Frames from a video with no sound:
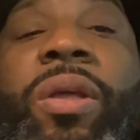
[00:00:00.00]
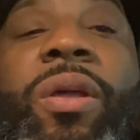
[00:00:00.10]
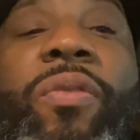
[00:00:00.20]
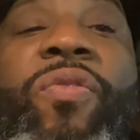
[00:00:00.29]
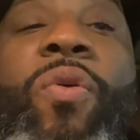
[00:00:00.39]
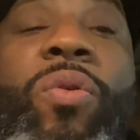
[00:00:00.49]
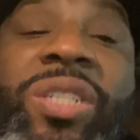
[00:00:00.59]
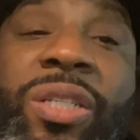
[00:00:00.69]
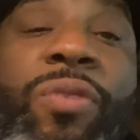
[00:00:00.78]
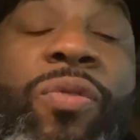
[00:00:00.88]
for
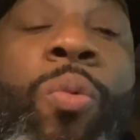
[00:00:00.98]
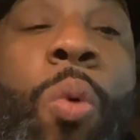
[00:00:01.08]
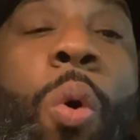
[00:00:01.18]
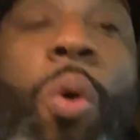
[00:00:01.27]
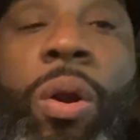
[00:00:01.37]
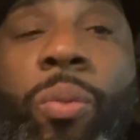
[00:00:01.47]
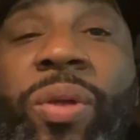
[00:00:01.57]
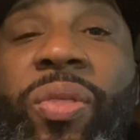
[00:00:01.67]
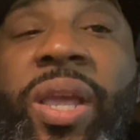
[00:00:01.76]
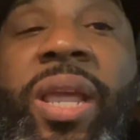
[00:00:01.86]
civil war
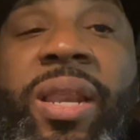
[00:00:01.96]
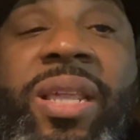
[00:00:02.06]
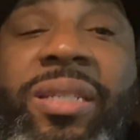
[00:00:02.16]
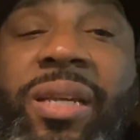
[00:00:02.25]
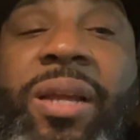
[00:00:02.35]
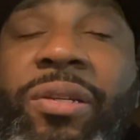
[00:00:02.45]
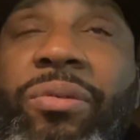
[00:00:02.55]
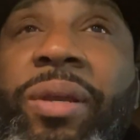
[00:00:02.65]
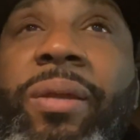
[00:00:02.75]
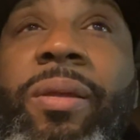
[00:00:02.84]
within this
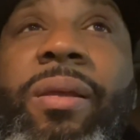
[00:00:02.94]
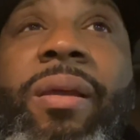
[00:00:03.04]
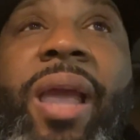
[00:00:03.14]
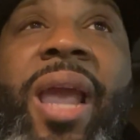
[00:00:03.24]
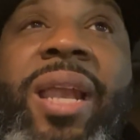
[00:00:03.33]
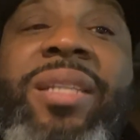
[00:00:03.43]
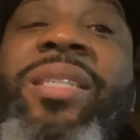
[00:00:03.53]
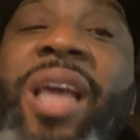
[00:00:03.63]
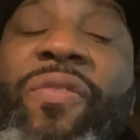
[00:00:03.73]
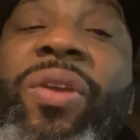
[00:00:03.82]
country. And it's
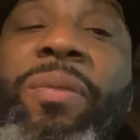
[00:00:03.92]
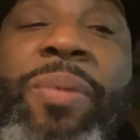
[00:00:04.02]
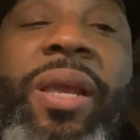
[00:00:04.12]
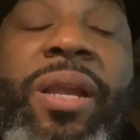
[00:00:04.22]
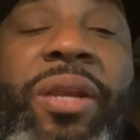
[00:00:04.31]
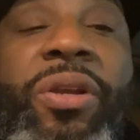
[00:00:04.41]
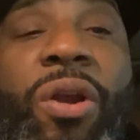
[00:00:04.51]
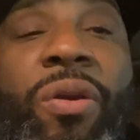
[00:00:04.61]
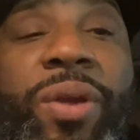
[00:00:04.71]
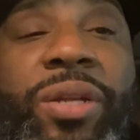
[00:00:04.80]
definitely being
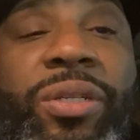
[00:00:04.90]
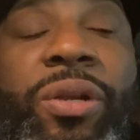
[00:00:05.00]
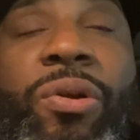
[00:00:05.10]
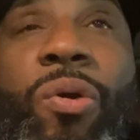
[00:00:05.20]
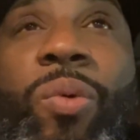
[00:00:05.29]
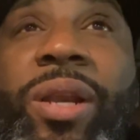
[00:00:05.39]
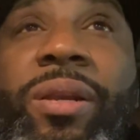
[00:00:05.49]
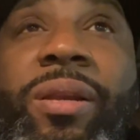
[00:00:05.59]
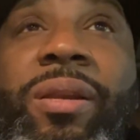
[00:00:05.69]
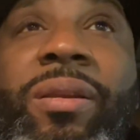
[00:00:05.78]
encouraged, you know, with
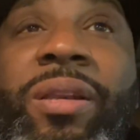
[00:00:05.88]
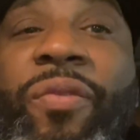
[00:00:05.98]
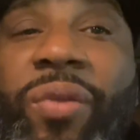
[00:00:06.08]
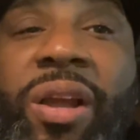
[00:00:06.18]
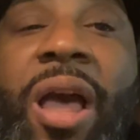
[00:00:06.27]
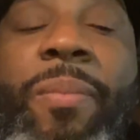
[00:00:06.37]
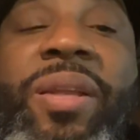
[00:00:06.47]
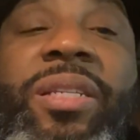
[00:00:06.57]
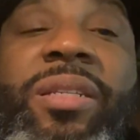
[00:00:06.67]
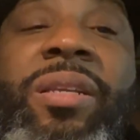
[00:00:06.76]
different
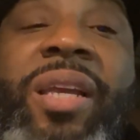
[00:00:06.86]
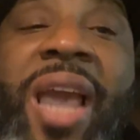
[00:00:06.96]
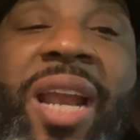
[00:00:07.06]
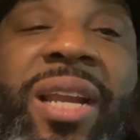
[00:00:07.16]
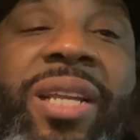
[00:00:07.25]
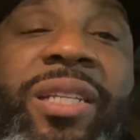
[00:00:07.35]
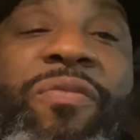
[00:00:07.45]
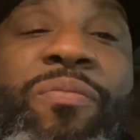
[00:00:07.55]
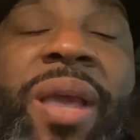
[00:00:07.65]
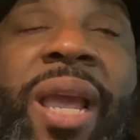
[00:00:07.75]
comments the candidates
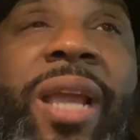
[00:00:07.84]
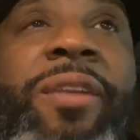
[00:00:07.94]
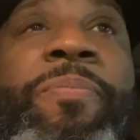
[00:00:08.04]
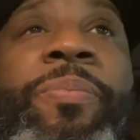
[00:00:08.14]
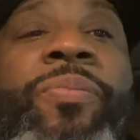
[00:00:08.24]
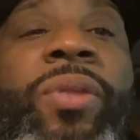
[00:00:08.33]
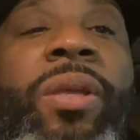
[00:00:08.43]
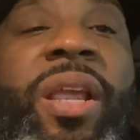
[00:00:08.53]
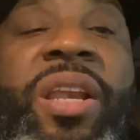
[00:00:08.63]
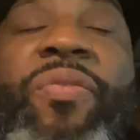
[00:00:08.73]
have made
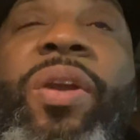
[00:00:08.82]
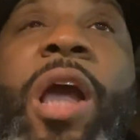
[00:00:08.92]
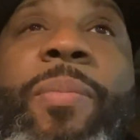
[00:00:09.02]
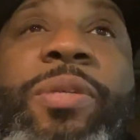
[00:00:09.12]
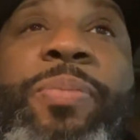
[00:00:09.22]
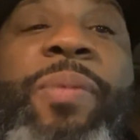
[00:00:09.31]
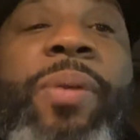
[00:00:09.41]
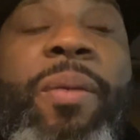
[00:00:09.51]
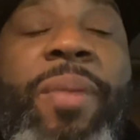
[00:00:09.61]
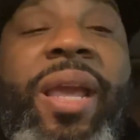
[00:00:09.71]
and different comments
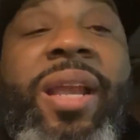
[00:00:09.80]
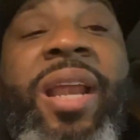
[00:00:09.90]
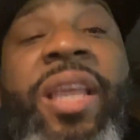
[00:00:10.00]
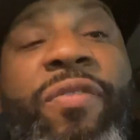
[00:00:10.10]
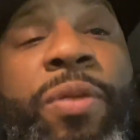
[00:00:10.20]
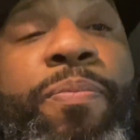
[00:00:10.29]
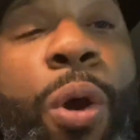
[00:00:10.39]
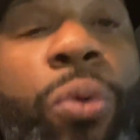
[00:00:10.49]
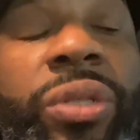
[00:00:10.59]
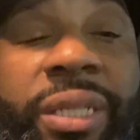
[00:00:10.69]
people are making and even
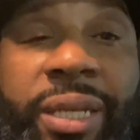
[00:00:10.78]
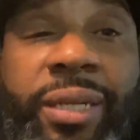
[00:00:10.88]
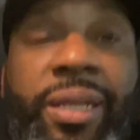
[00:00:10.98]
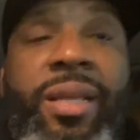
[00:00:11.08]
posting.